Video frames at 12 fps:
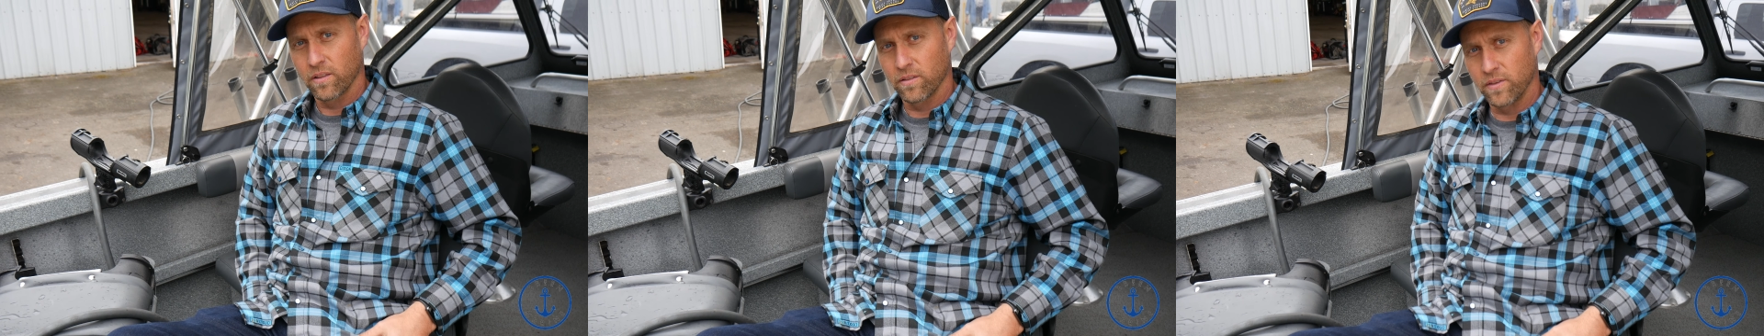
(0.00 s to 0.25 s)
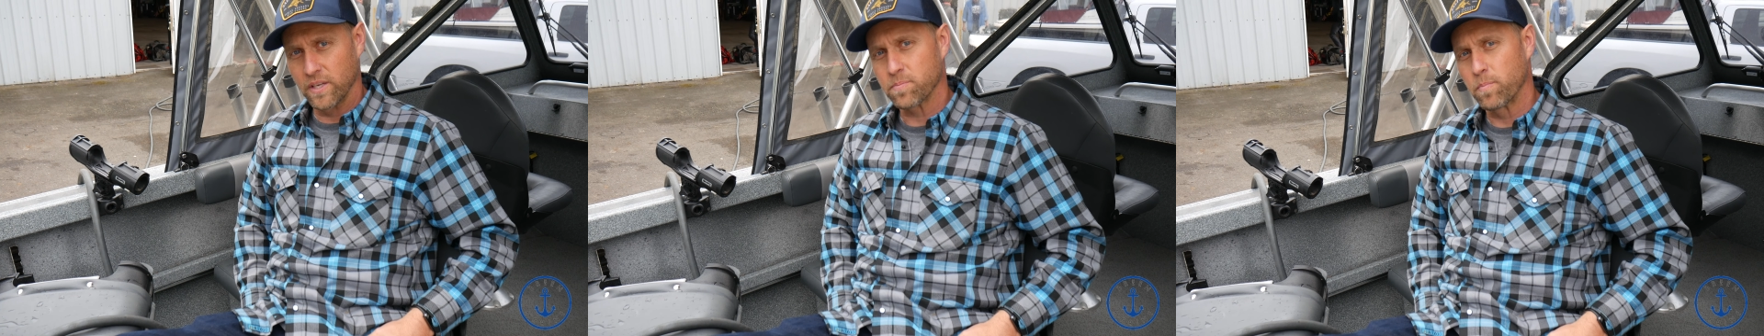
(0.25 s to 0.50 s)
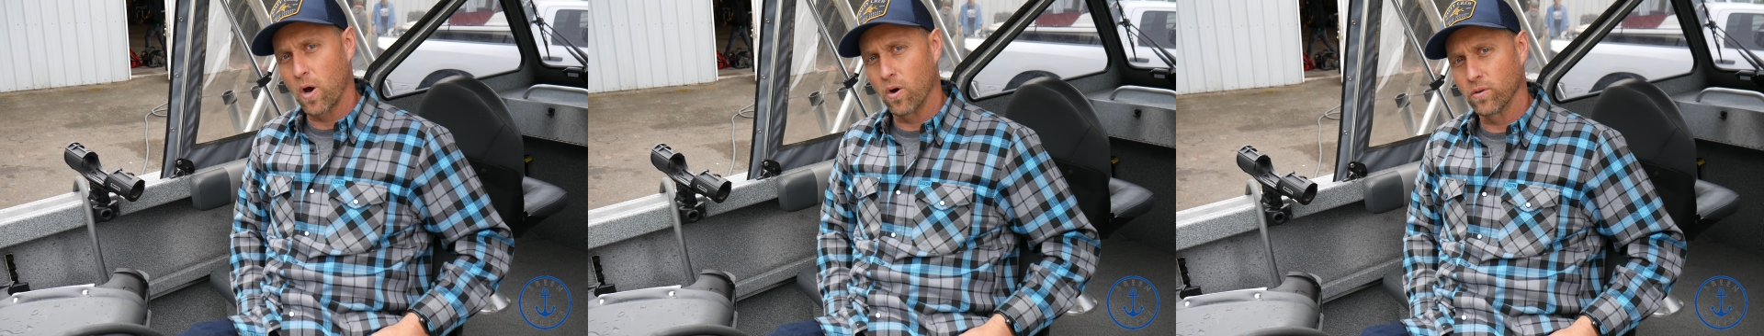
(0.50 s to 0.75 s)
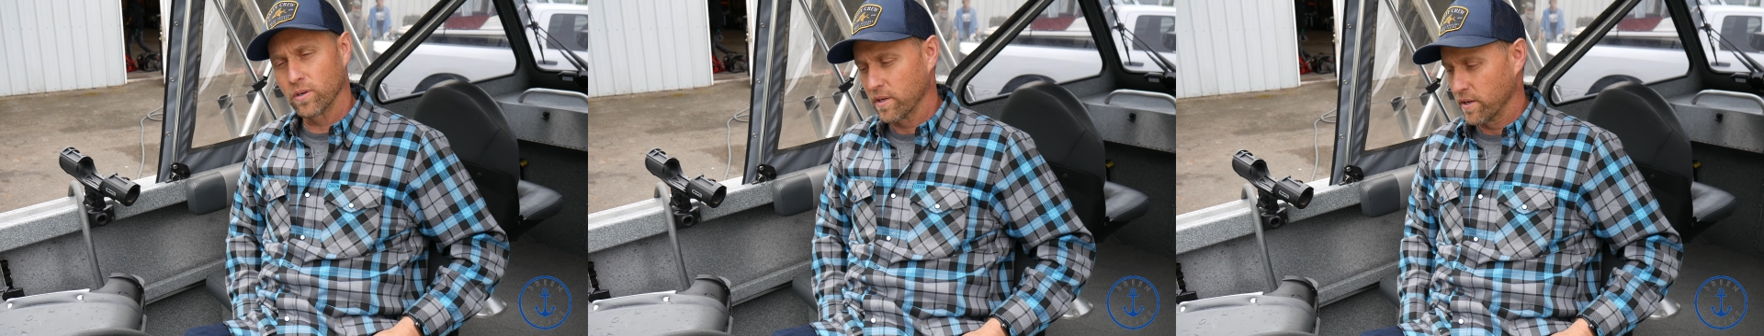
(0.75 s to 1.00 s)
This
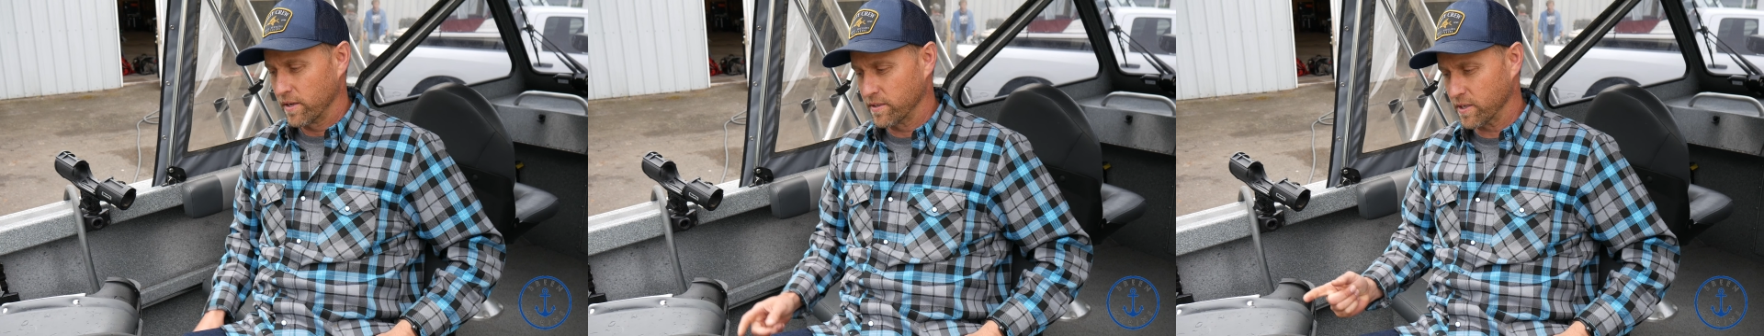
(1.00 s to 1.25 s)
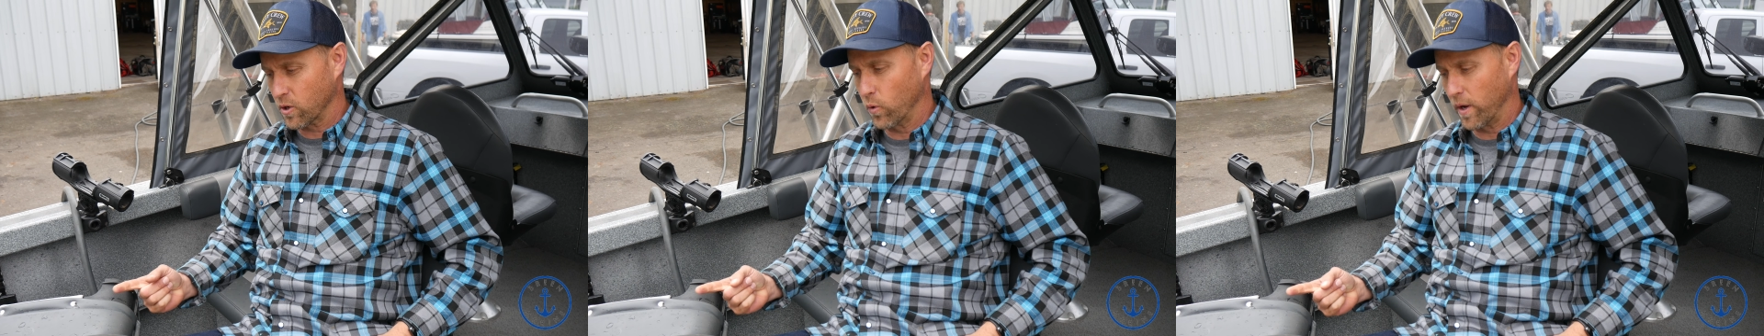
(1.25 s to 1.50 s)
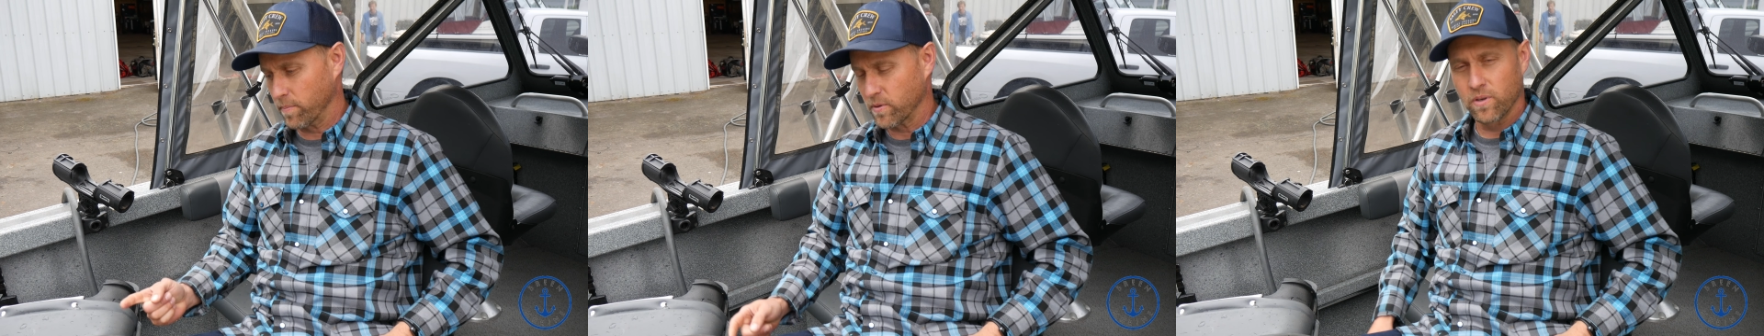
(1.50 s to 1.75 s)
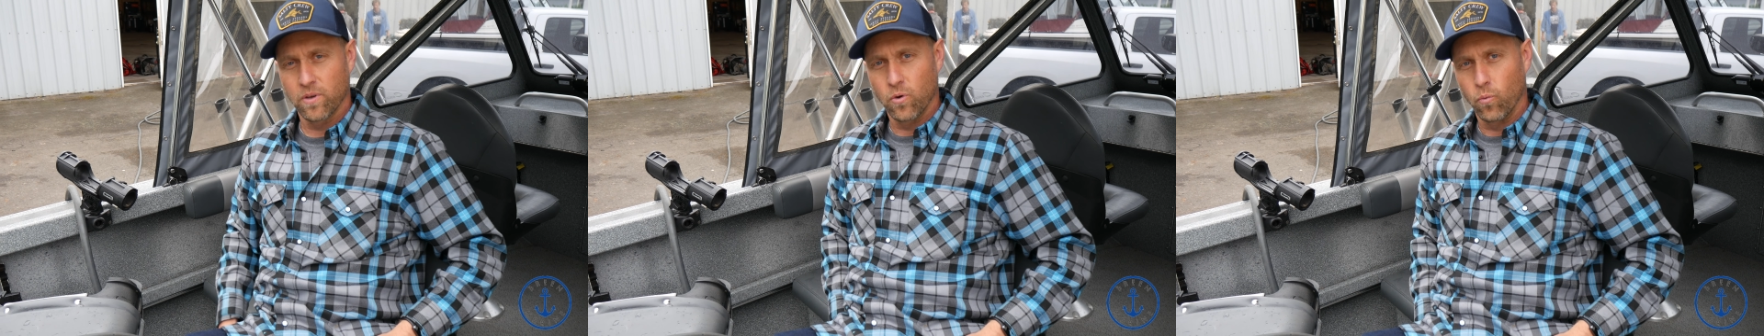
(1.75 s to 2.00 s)
boat is equipped
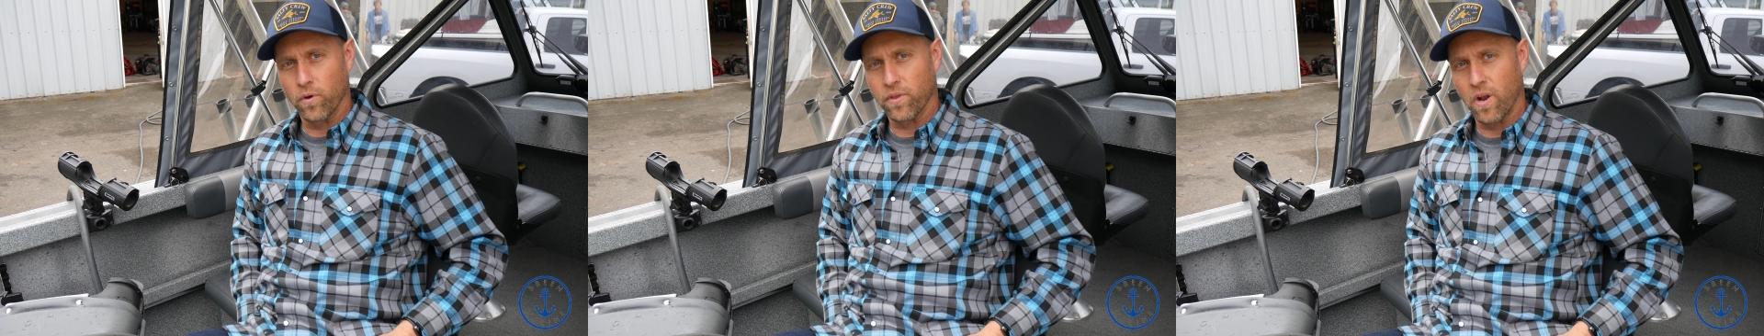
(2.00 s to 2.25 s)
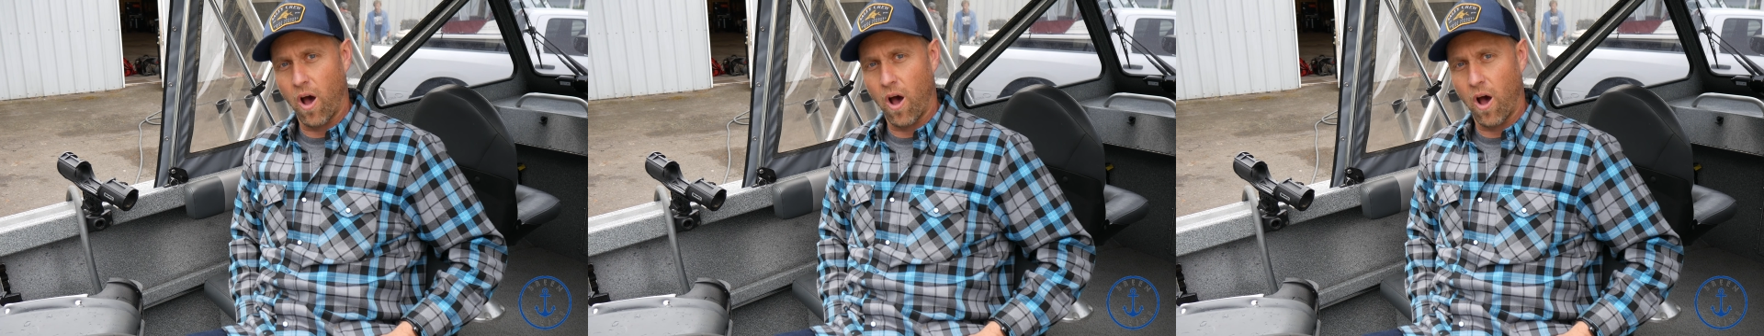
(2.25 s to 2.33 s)
with an